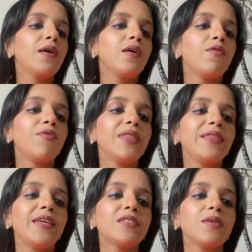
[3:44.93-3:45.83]
with
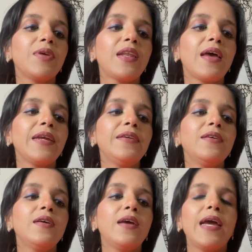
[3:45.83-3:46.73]
niacinamide,
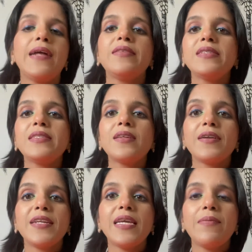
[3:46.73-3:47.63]
and this is
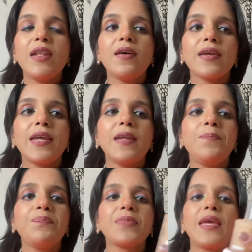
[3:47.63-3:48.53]
30 ml
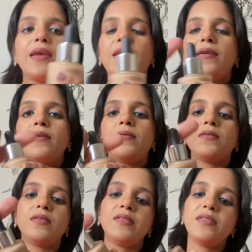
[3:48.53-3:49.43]
again, and
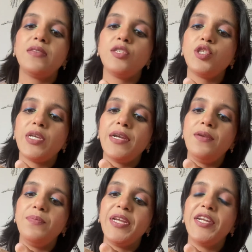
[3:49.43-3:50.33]
this is in the shade
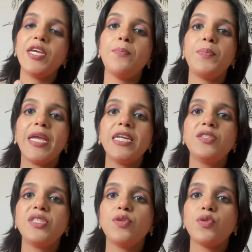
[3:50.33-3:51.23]
Medium
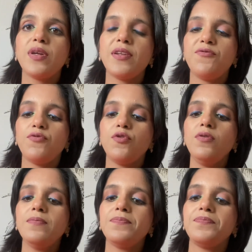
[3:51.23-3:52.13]
Beige
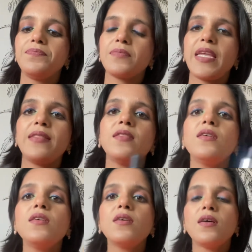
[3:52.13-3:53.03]
034. In
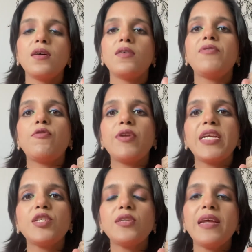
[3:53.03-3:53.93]
the
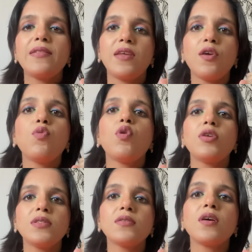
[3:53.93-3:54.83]
foundation, there
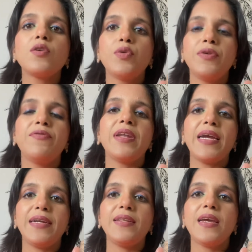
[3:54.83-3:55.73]
was a good
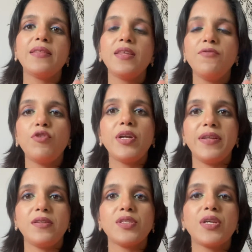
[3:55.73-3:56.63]
variety, I think, for
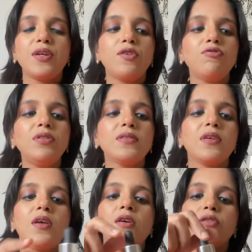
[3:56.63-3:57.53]
Indian skin tones,
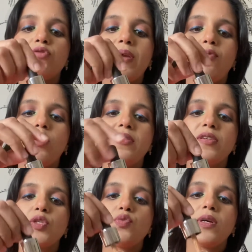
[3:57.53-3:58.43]
so I bought
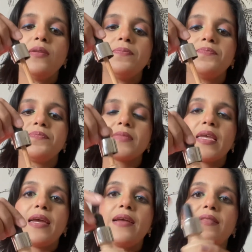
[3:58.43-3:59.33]
this one.
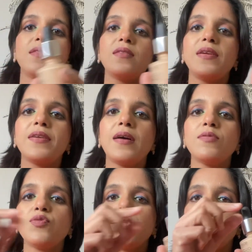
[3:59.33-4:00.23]
And it
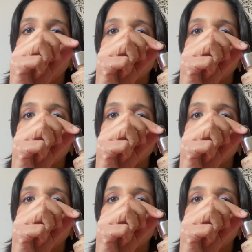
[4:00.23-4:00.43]
comes with this